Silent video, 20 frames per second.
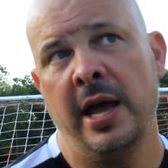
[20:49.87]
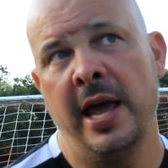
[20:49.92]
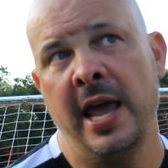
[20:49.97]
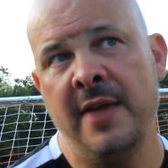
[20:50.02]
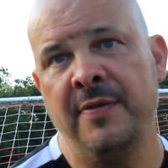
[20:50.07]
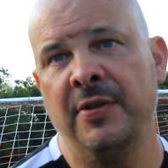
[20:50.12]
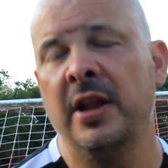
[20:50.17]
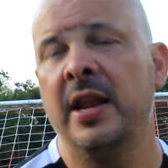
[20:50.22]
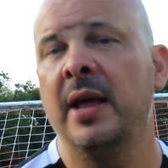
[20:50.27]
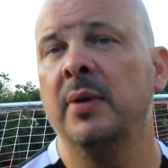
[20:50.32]

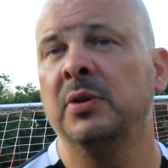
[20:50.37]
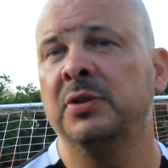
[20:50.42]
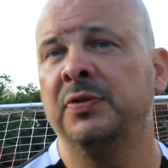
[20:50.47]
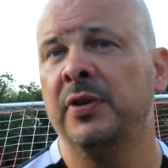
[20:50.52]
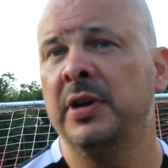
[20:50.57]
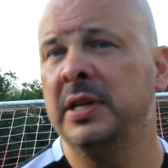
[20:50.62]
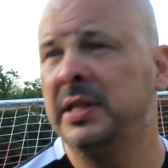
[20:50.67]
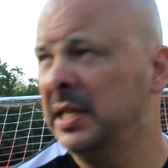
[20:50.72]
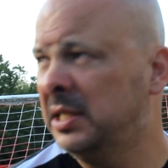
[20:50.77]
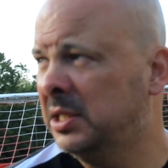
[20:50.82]
even though that was
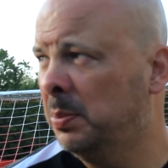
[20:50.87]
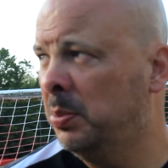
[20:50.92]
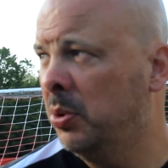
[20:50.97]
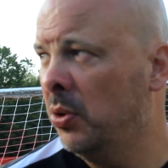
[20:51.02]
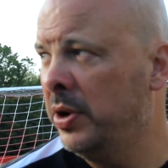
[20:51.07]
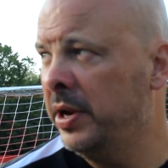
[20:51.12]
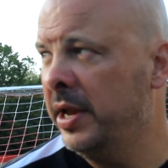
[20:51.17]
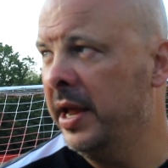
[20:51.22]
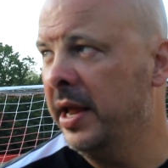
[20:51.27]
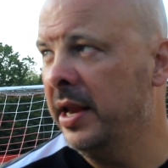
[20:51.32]
very
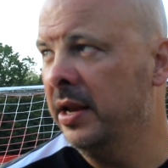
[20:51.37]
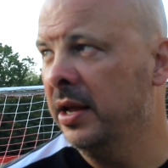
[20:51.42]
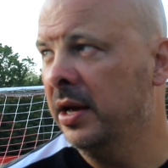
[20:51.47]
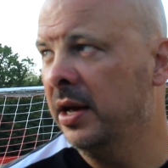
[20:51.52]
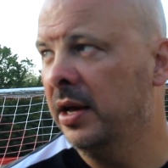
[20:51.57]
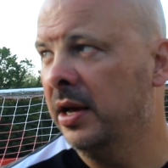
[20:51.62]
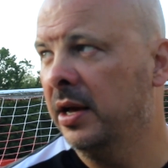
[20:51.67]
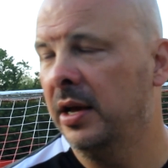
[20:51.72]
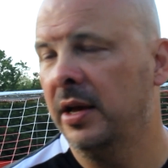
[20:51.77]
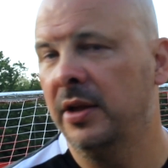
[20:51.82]
disappointing,
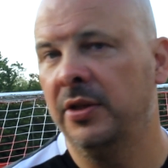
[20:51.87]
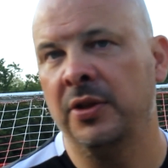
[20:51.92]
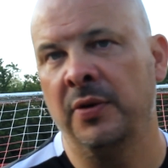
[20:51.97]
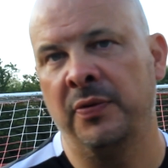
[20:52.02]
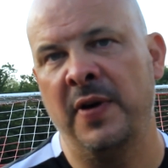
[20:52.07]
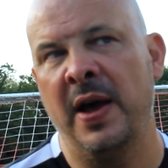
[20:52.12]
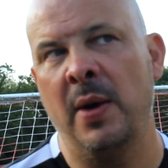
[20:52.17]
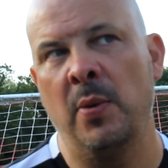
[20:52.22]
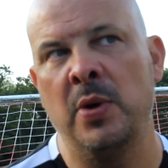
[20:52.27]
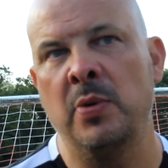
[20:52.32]
the
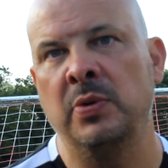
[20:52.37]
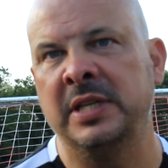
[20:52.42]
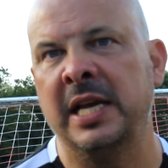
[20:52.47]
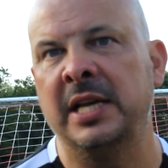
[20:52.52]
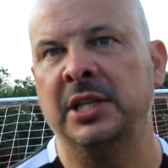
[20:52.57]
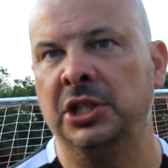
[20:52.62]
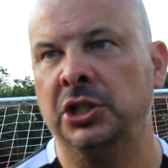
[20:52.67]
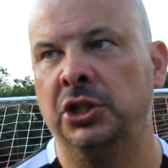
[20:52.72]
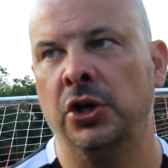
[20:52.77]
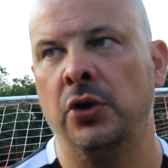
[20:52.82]
fact we was
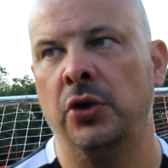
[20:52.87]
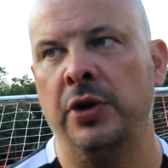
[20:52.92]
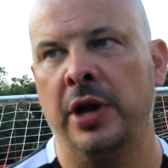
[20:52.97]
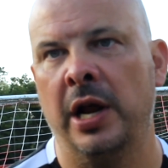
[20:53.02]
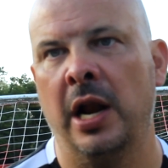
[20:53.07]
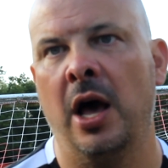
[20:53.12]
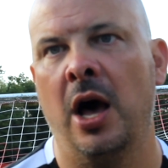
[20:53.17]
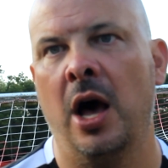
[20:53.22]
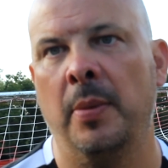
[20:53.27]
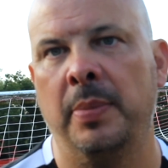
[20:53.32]
actually 2
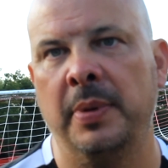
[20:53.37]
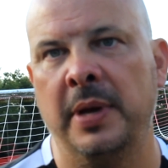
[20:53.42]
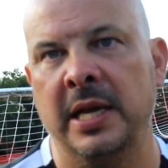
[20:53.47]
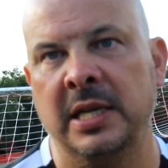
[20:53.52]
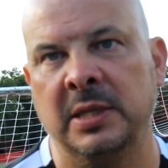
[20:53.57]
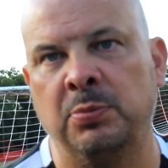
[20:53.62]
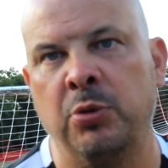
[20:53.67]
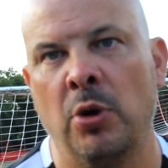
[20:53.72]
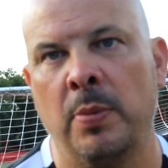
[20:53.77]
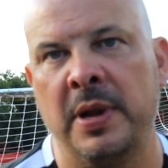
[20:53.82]
0 up
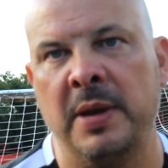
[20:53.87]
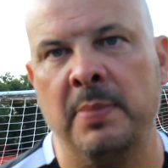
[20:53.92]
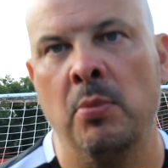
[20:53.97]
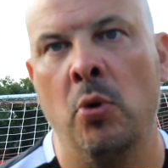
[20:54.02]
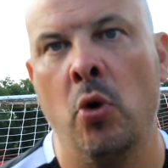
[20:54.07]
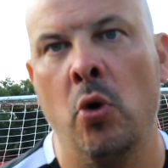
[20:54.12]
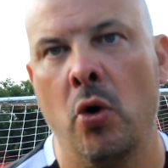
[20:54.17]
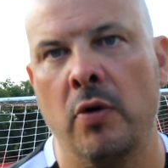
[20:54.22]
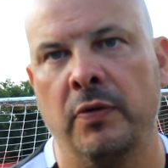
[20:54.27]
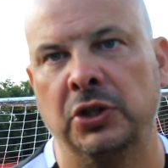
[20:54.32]
is probably yeah.
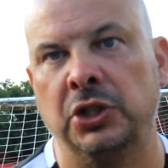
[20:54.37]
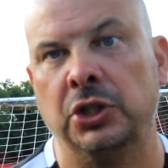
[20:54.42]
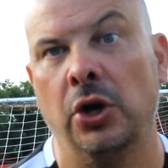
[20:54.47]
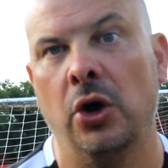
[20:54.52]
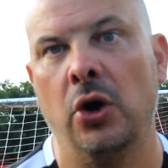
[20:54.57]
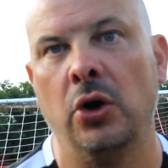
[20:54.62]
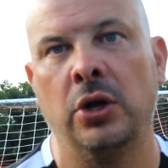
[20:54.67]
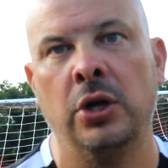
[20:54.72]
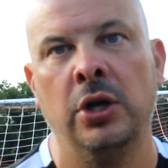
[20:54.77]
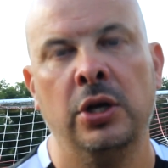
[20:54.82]
more of a
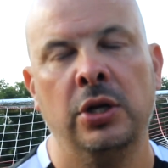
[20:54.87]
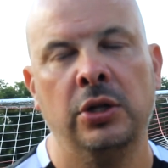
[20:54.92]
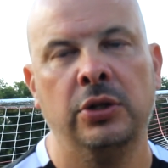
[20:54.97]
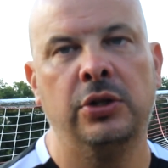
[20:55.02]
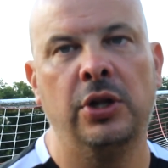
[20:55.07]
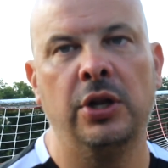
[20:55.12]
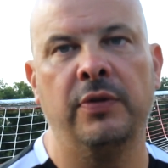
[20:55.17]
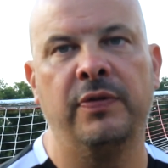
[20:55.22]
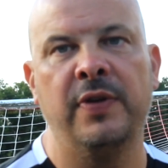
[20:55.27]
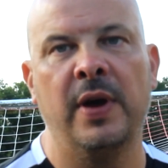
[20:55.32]
shock. It's like, I
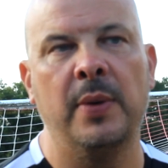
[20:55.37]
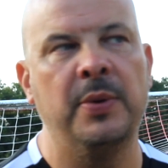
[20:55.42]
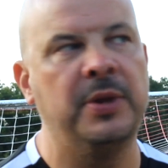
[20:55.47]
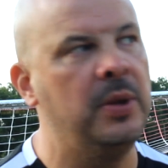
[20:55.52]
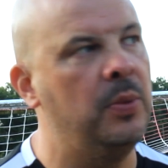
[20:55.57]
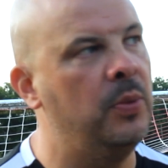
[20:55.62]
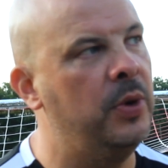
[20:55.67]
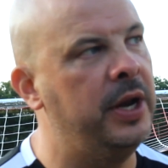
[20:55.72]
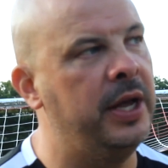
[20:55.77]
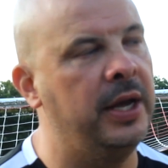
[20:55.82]
think so,
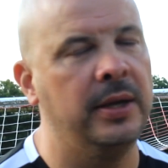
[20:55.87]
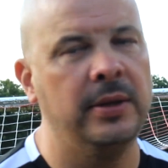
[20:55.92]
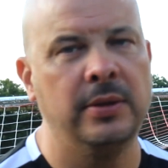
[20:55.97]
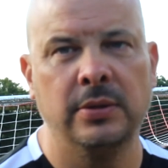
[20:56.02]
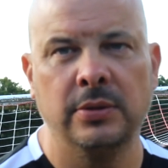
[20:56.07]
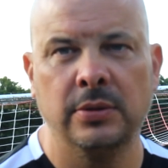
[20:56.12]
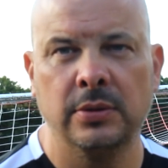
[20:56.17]
again, in that